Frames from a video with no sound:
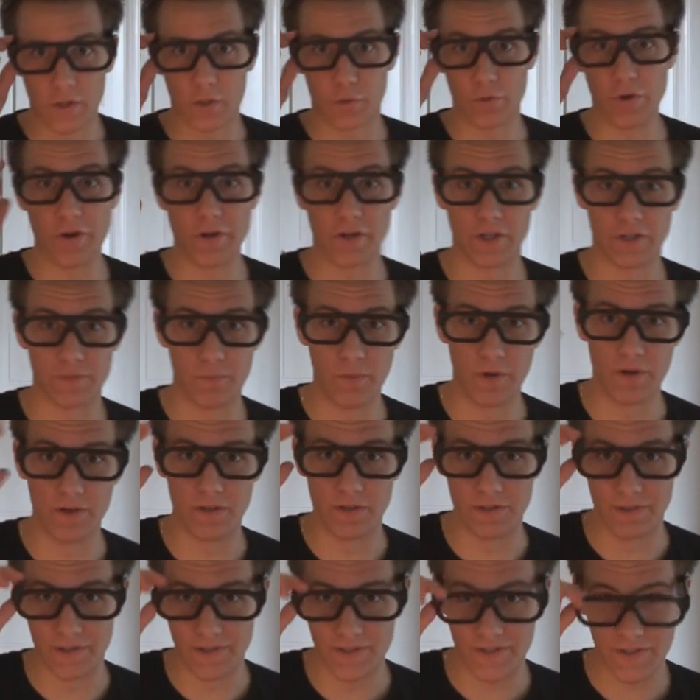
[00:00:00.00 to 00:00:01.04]
Greetings,
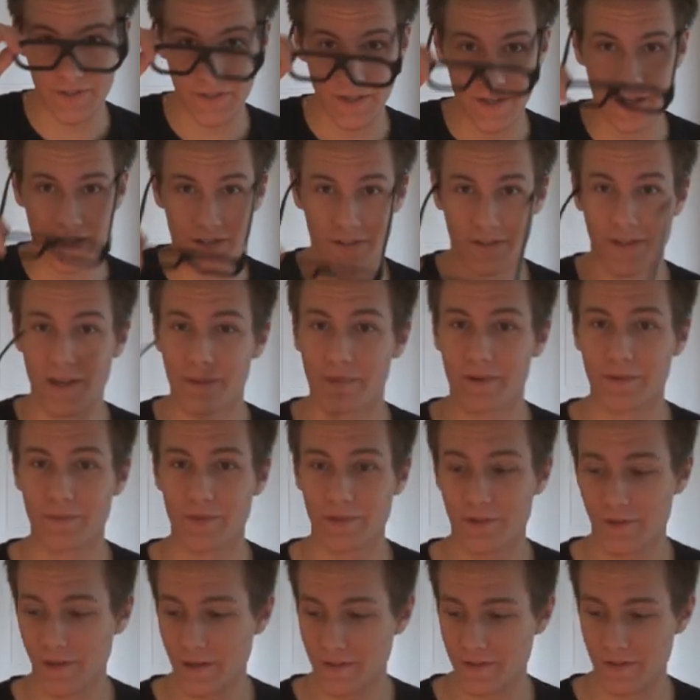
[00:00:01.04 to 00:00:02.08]
minions! So yeah, my name
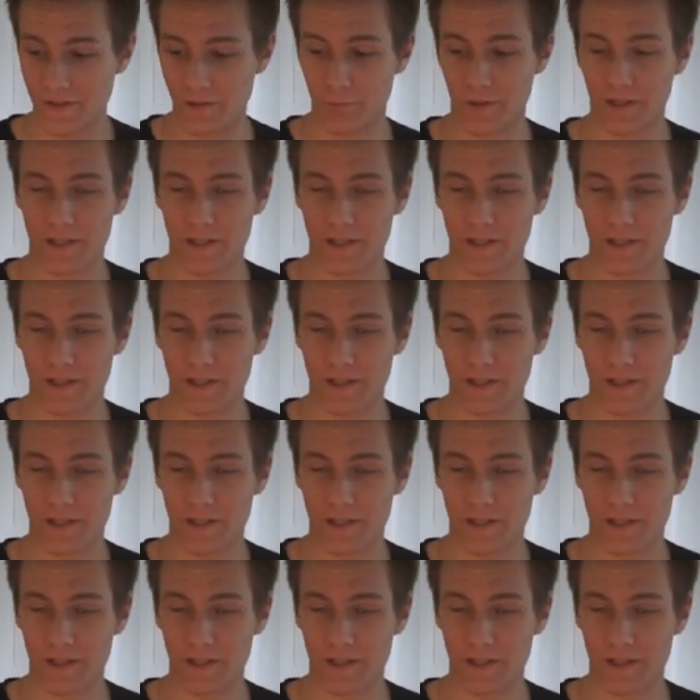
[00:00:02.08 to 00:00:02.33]
is Crazy,